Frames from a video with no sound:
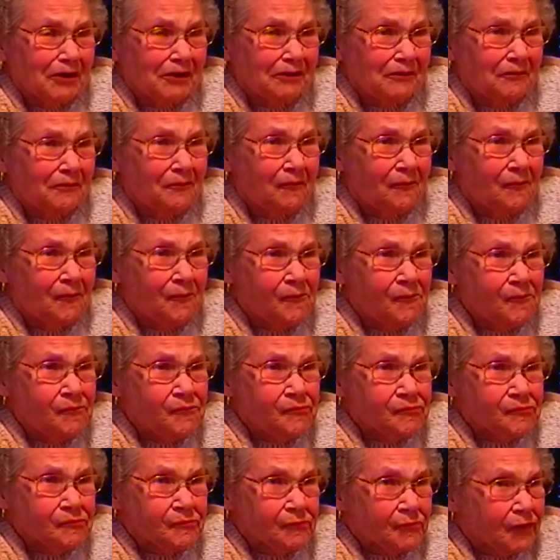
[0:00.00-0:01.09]
You get the bends and
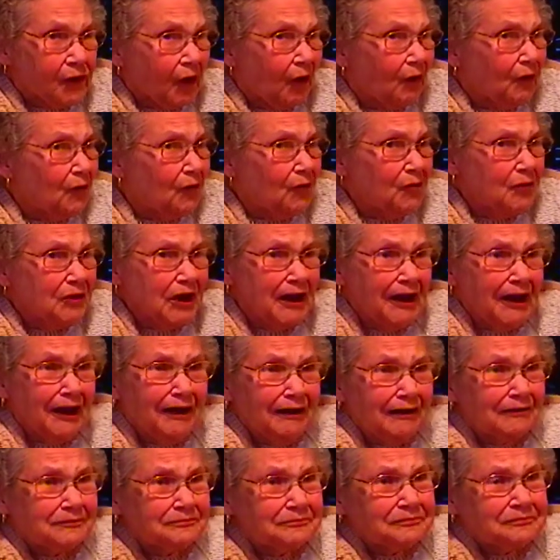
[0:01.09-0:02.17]
stuff from doing that kind of
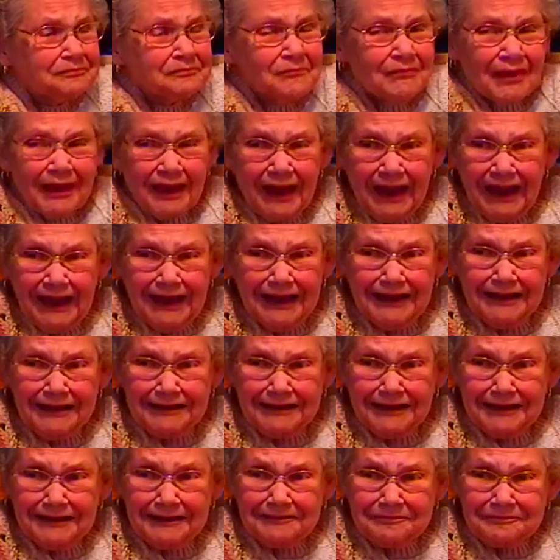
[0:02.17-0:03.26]
bridge work.
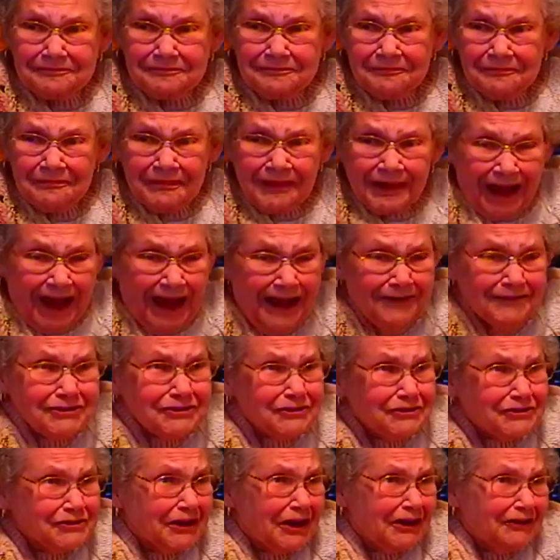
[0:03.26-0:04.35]
And I
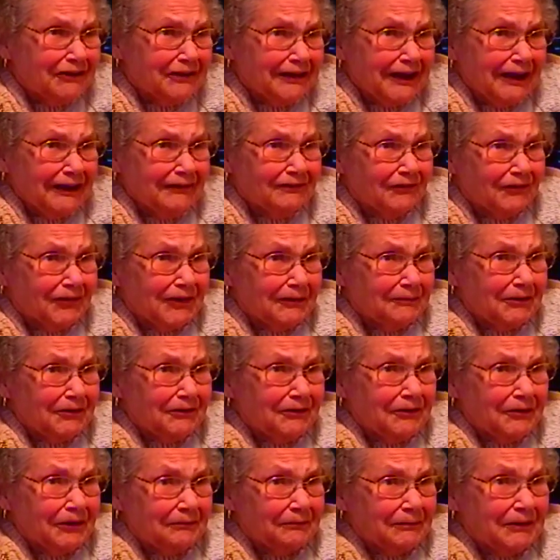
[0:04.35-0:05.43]
was just scared to death for him
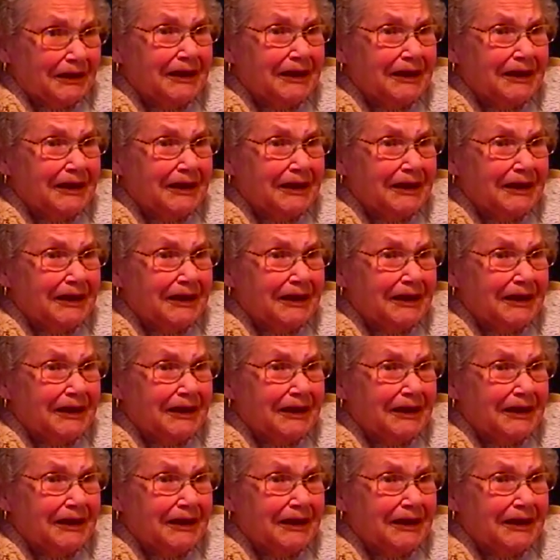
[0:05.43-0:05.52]
to do it.